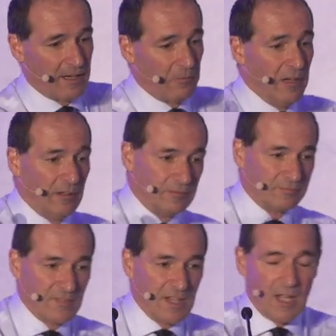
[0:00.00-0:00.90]
well,
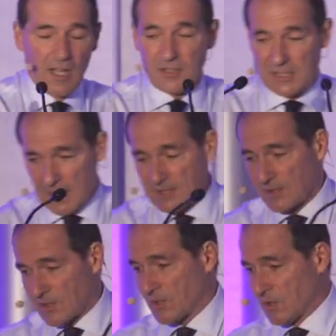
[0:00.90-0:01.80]
yes,
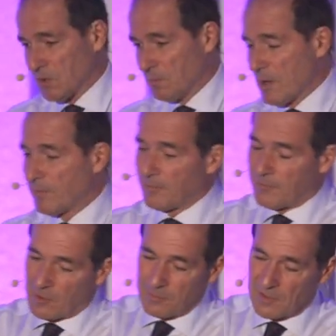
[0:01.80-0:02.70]
it's true, mobile
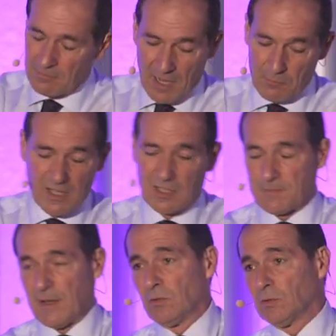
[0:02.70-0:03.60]
phone, we could
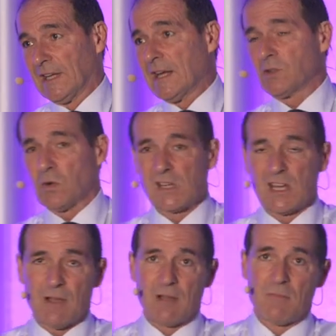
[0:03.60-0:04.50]
spend all day
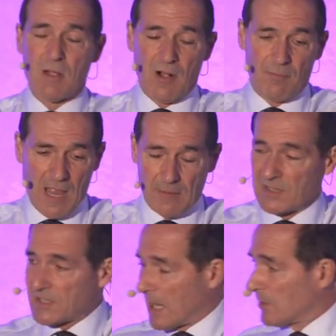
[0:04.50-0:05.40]
talking about mobile
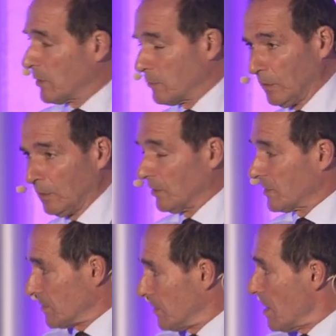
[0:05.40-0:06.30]
payments, and we will.
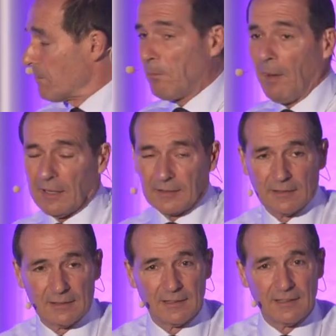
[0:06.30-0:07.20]
But
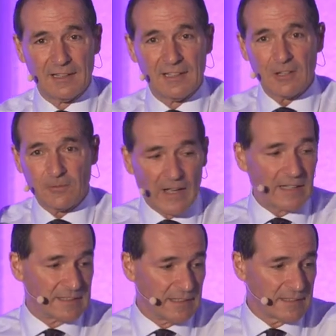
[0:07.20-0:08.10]
the
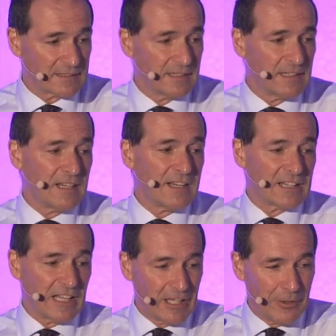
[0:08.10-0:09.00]
fact is
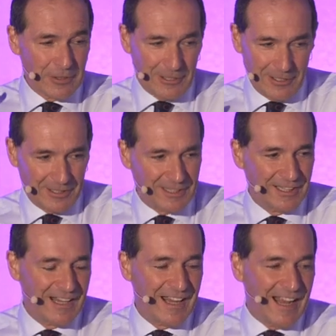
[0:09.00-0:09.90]
that if you
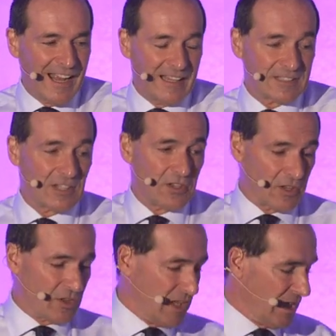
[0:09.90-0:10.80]
look at
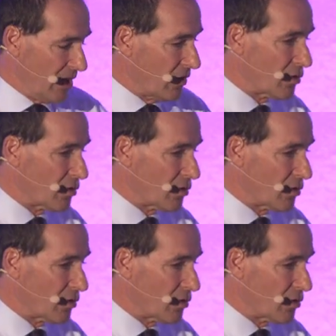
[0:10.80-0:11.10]
the